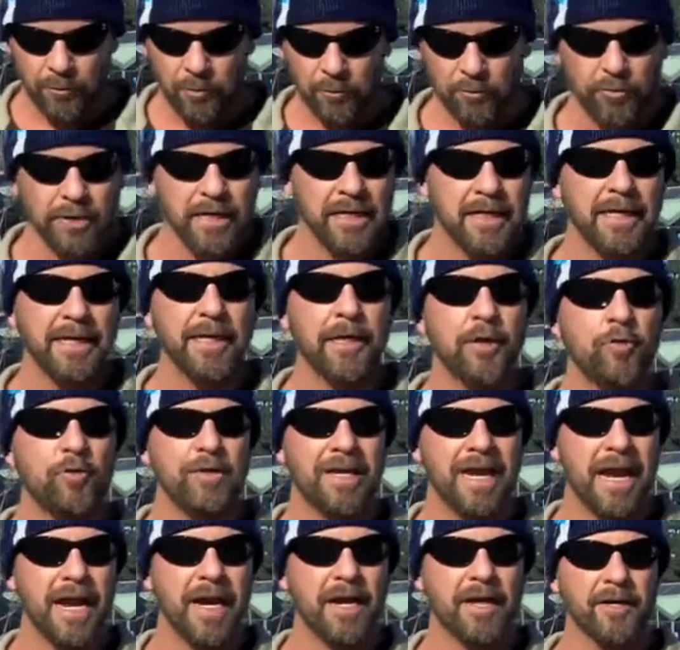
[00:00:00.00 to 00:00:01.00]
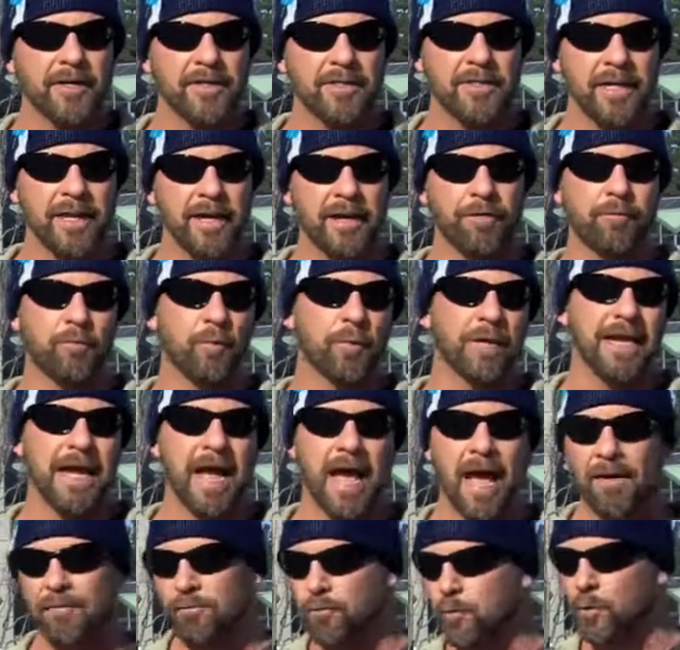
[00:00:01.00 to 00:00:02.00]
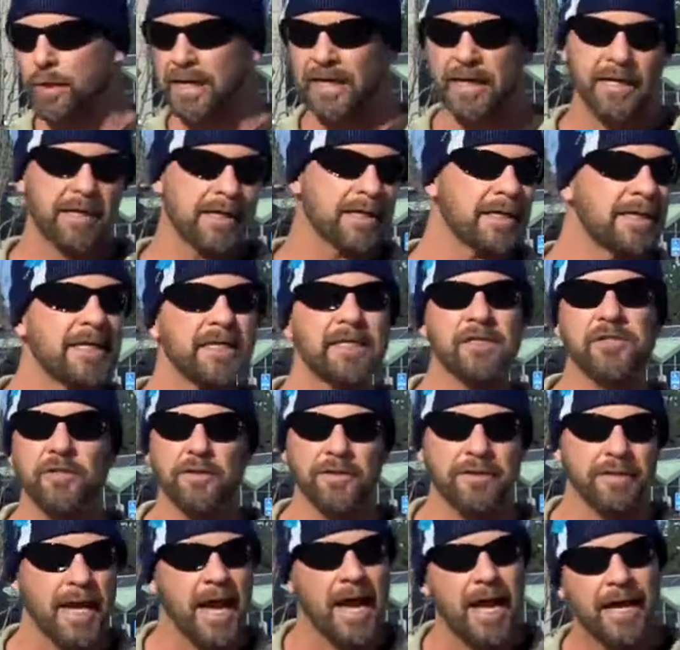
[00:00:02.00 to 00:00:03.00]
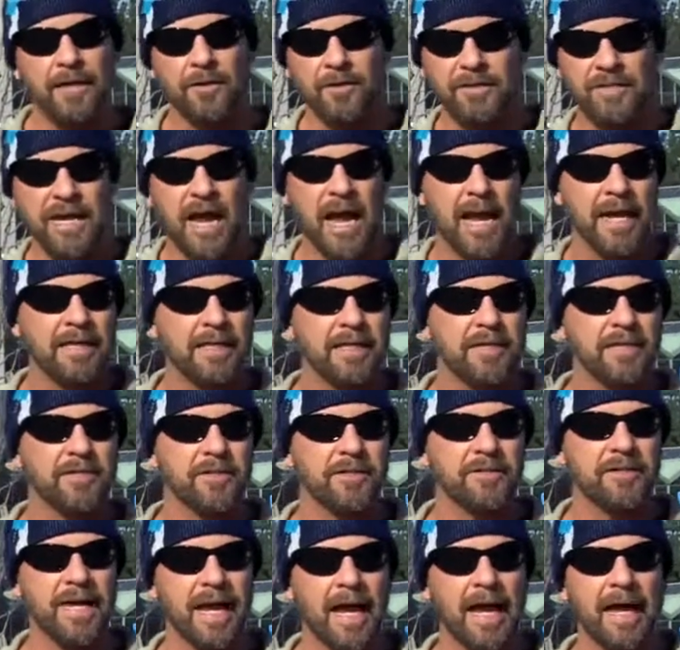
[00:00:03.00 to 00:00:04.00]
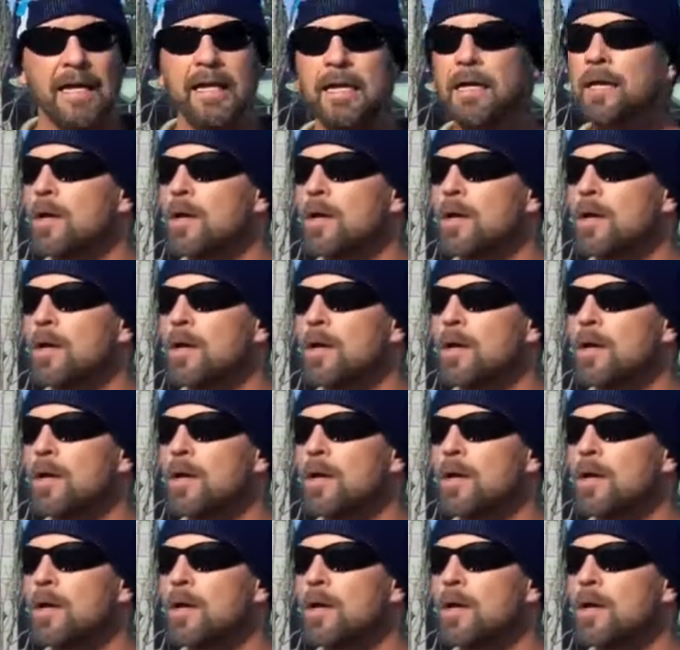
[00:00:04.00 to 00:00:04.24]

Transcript: Really, who cares if we have weak this or that or tight this or that?